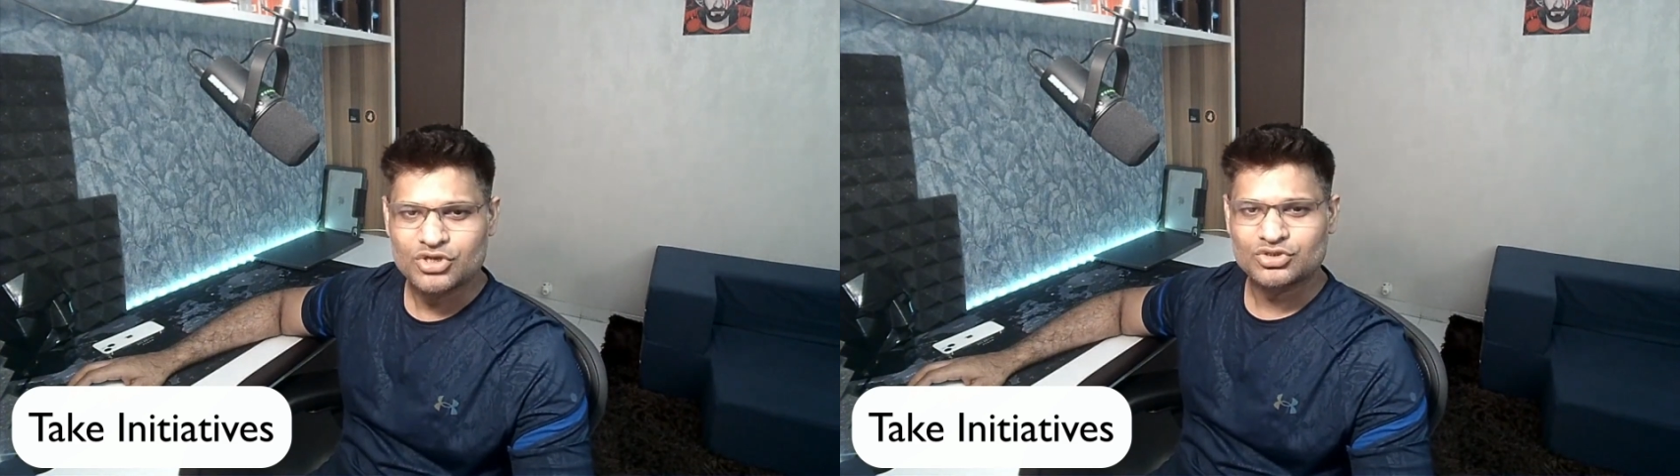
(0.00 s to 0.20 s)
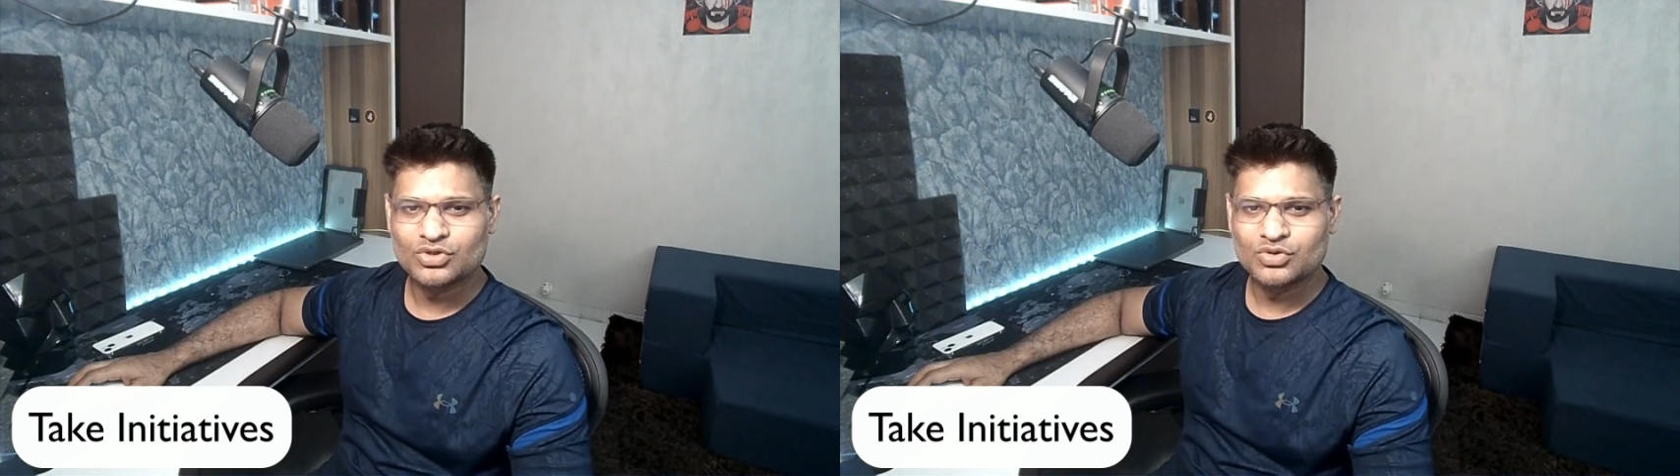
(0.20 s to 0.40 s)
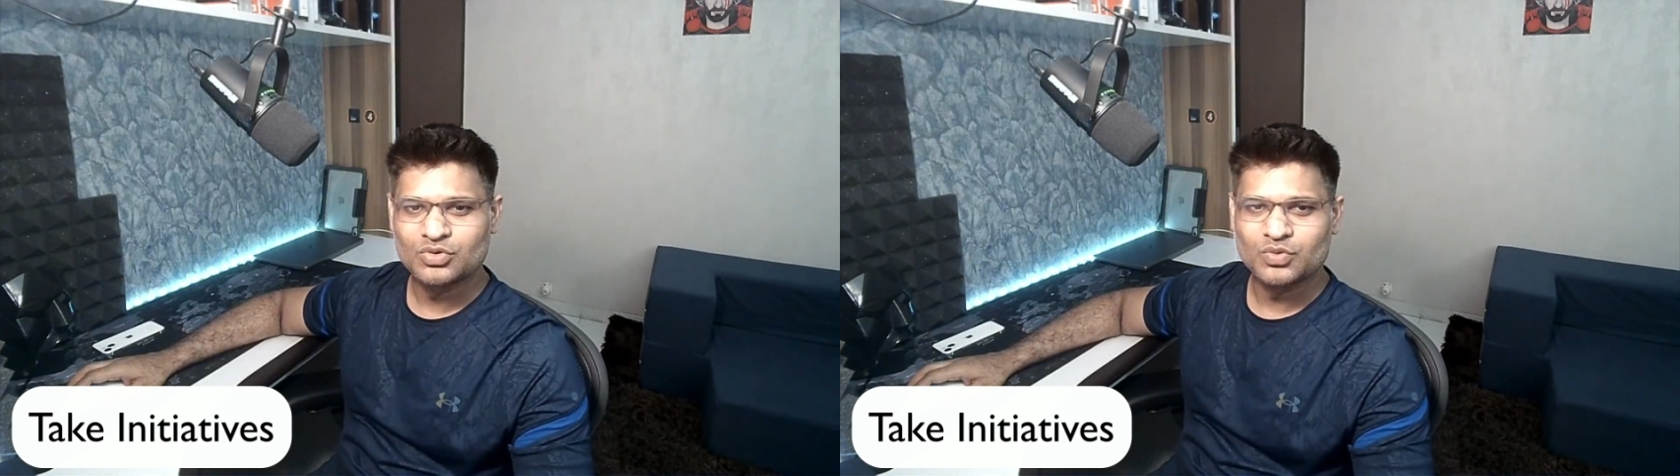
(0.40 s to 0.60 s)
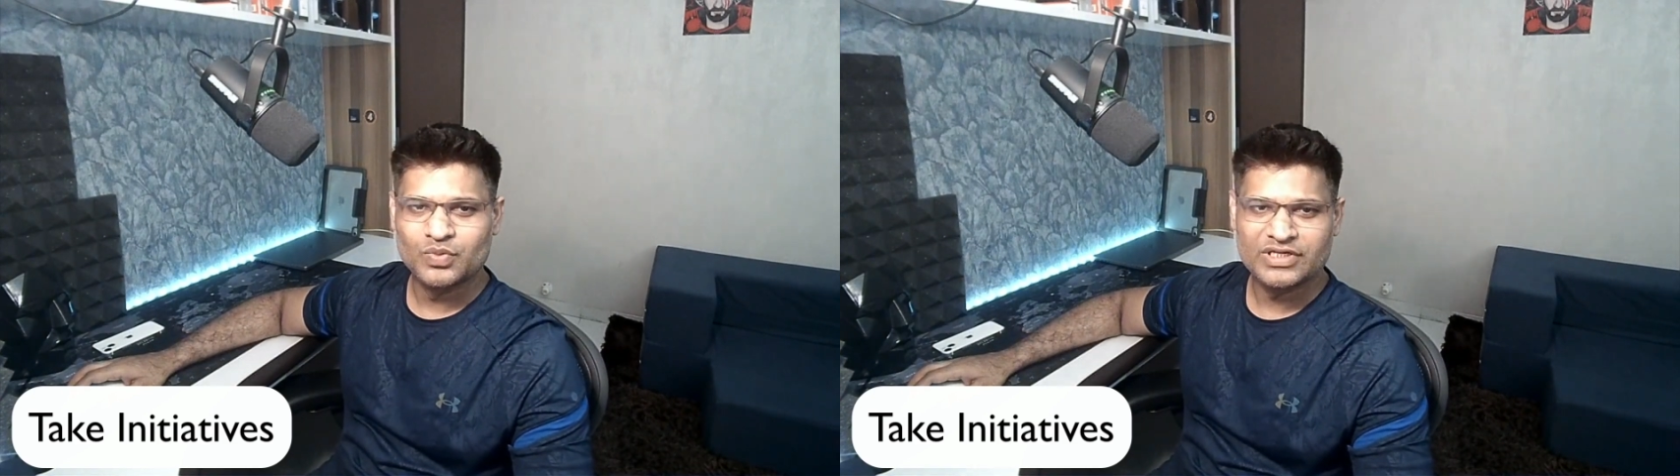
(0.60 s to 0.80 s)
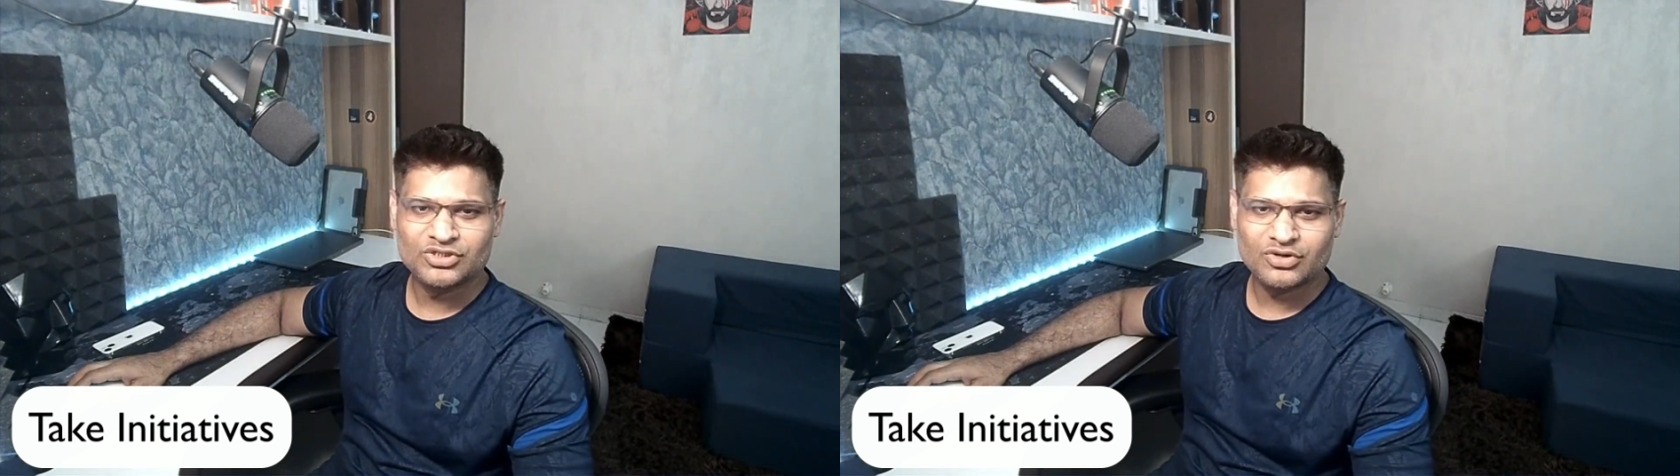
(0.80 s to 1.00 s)
So
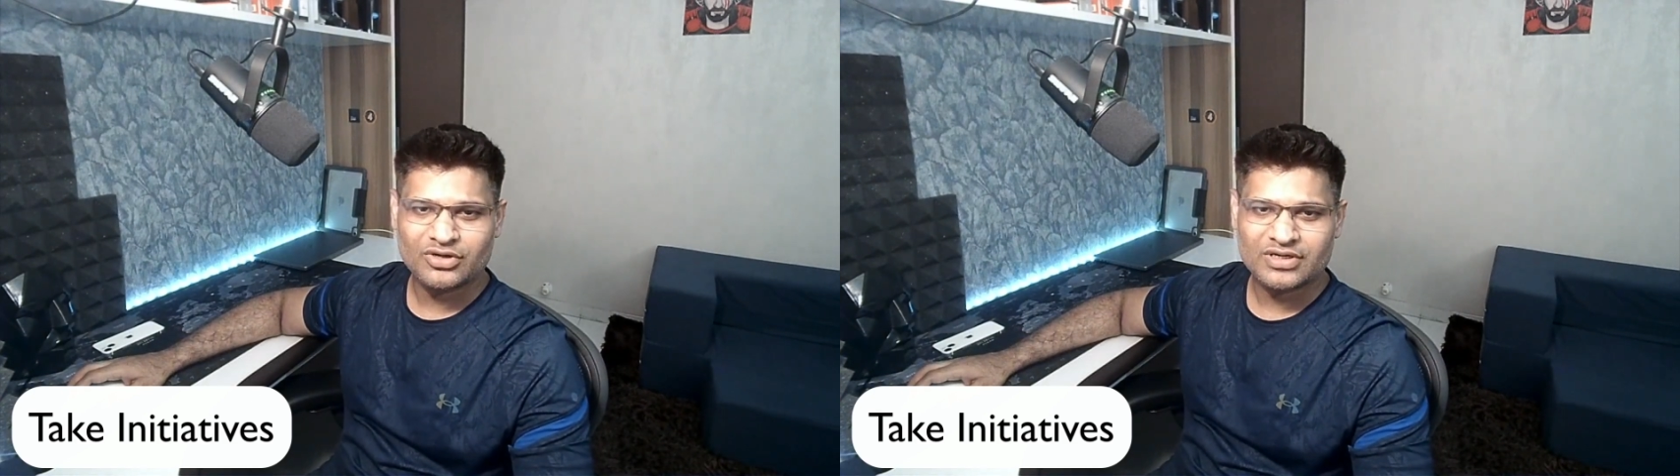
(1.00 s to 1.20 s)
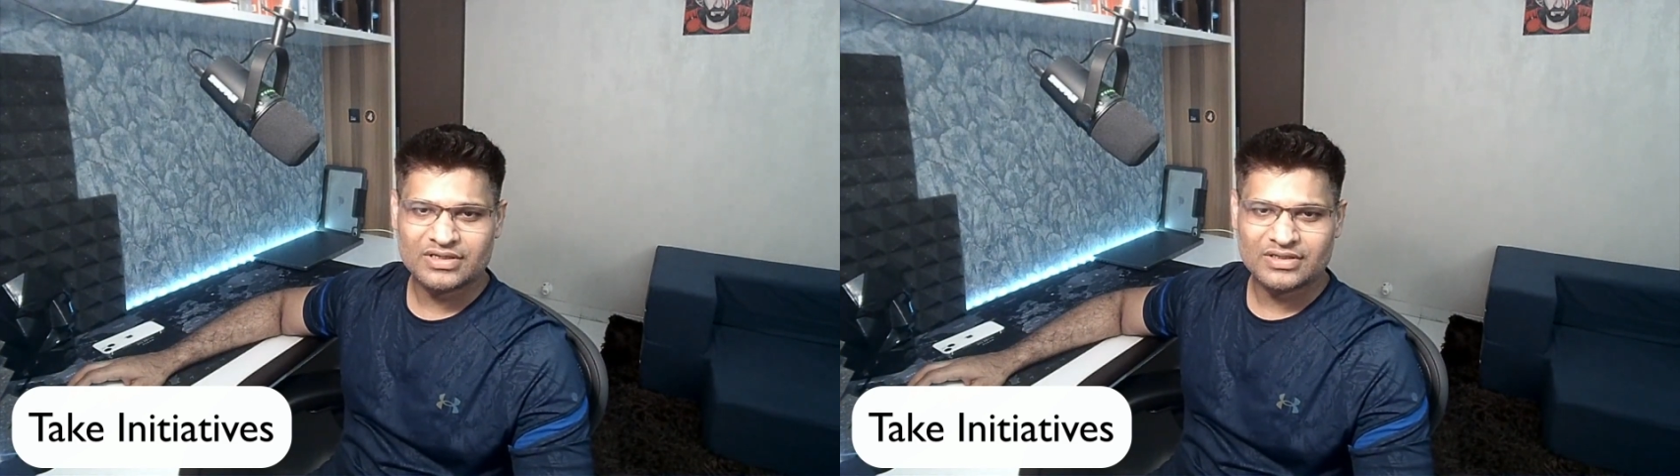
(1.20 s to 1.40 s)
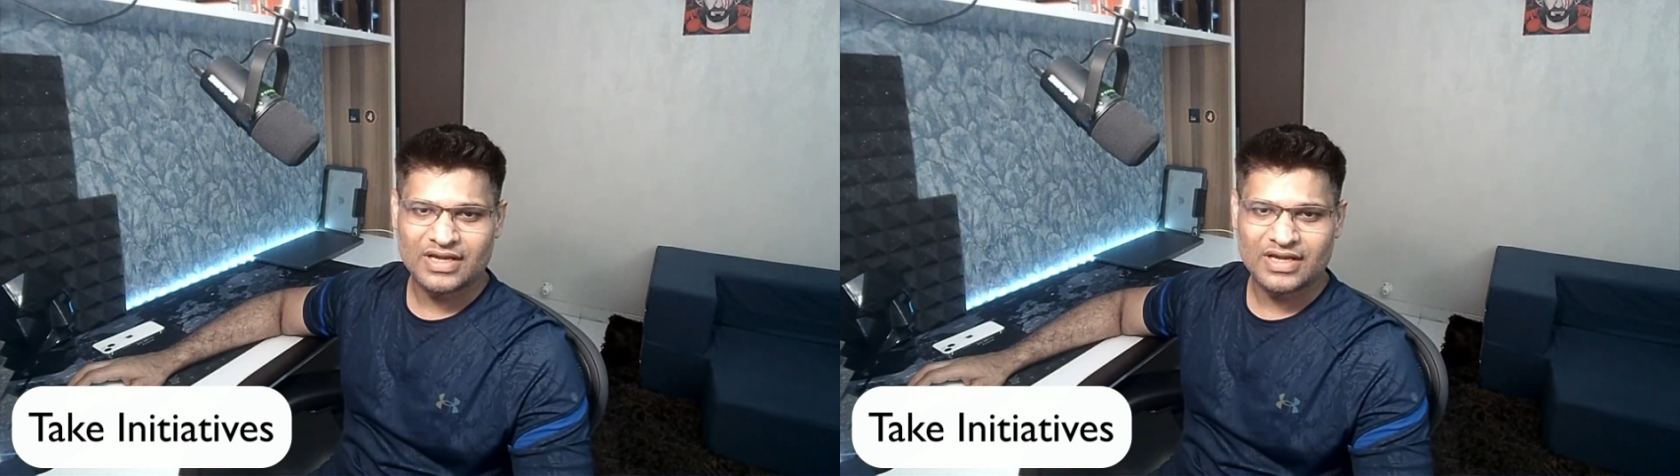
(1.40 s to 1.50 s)
when you're